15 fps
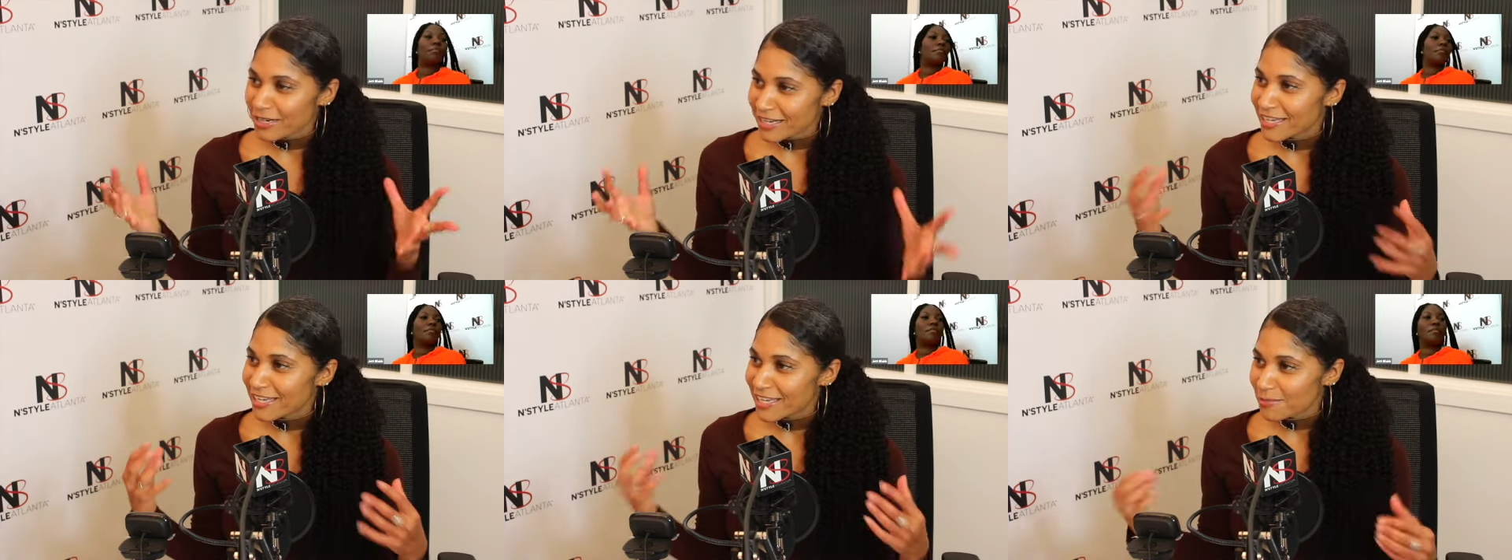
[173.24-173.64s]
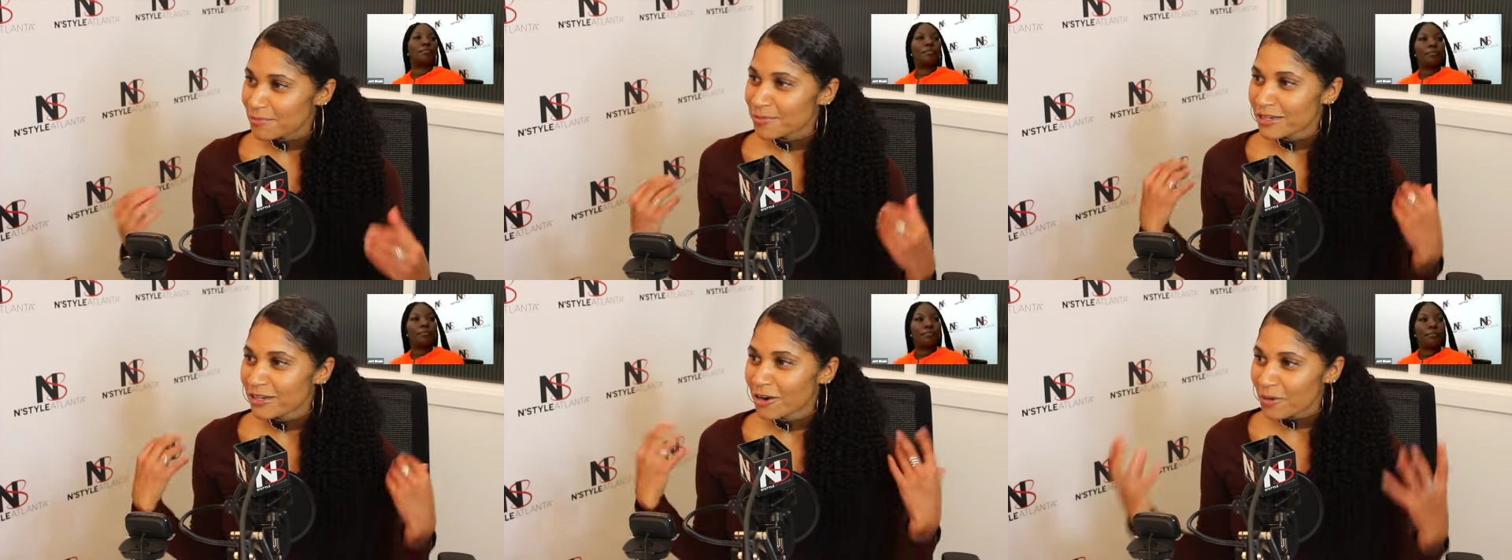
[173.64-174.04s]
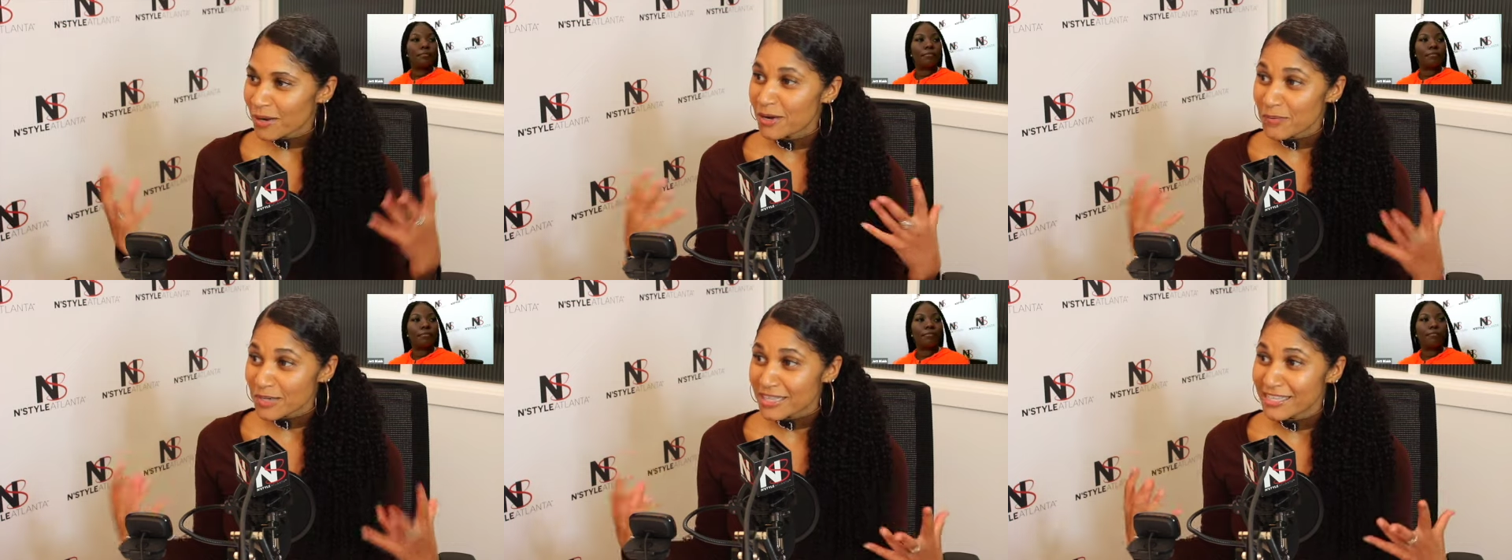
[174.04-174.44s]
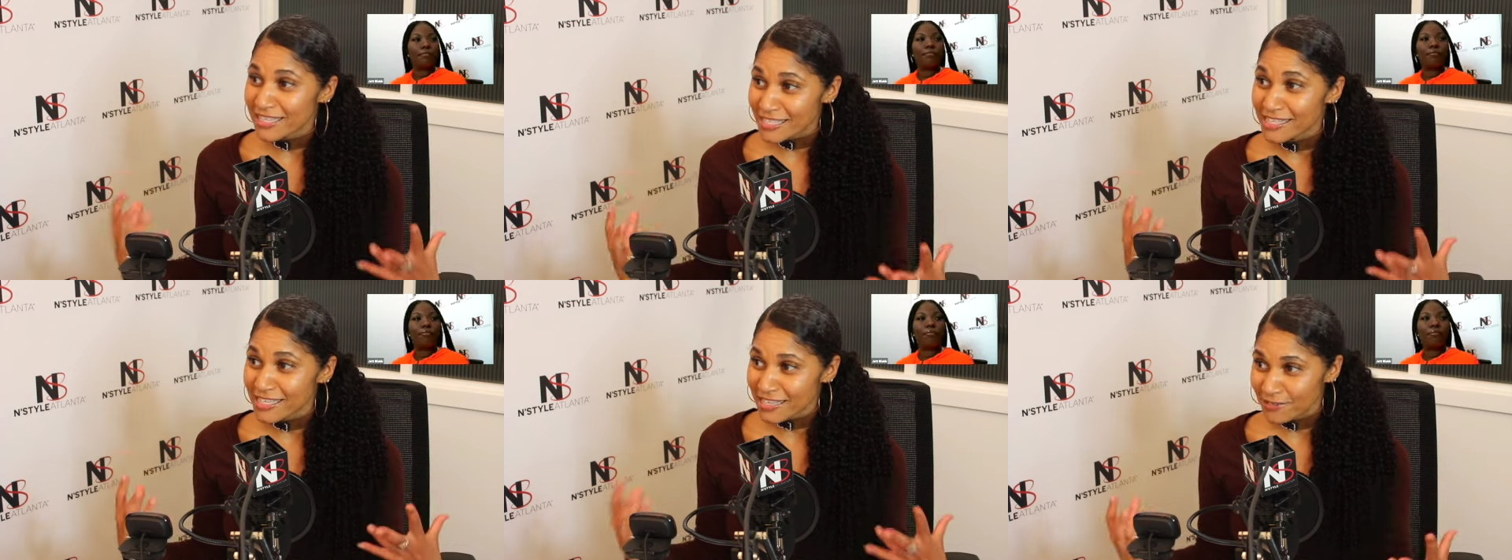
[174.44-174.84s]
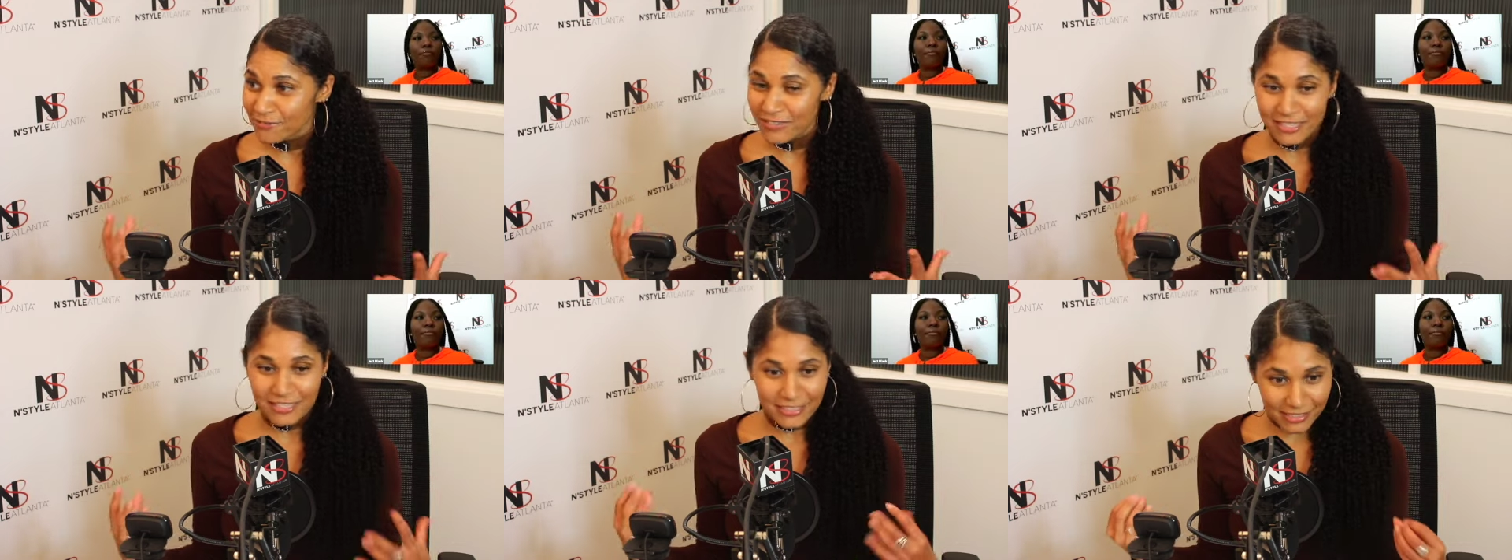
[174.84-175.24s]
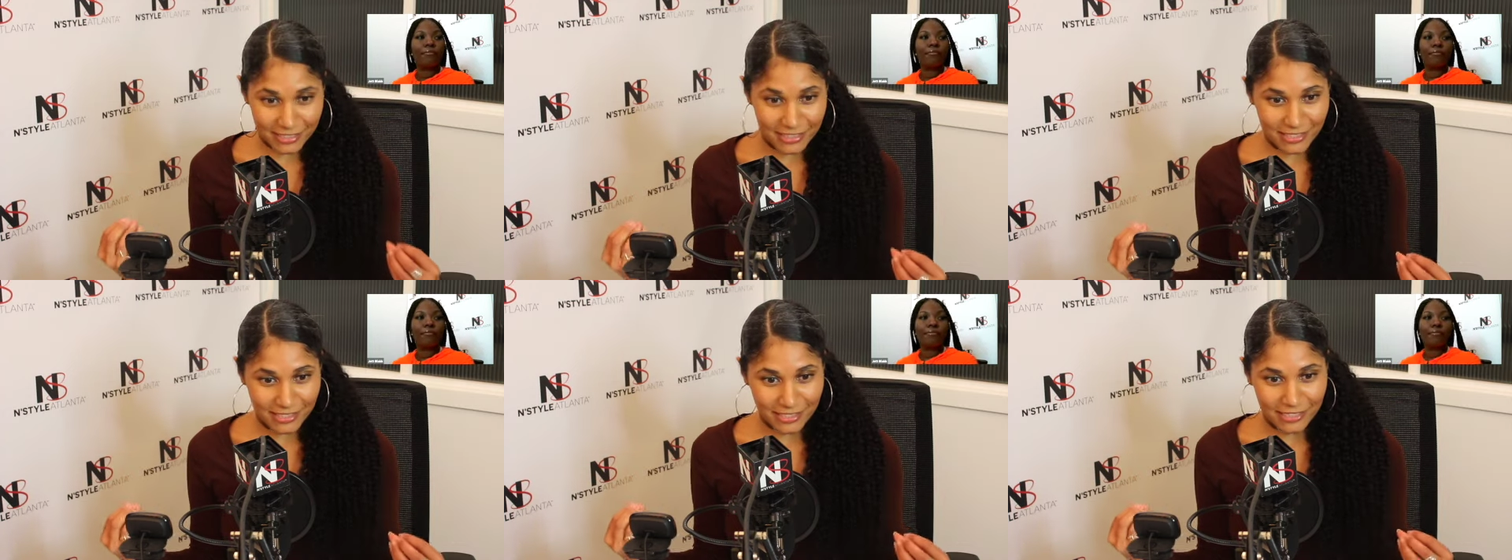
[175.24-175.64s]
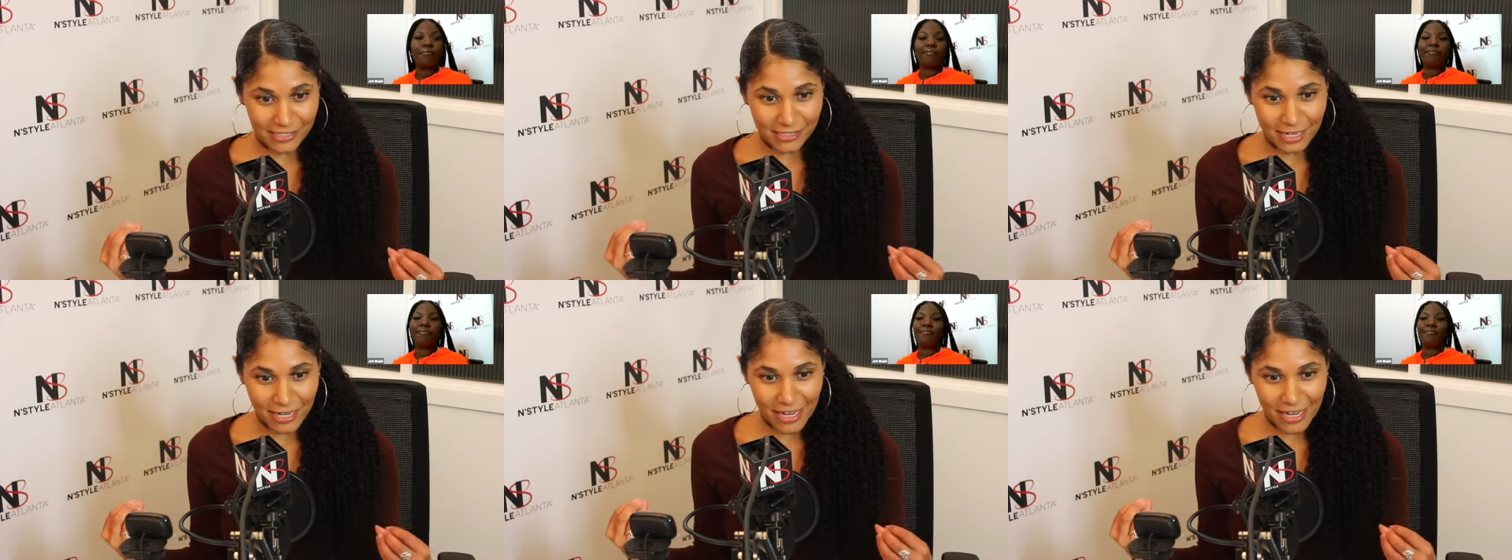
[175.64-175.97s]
to keep going with this giving season.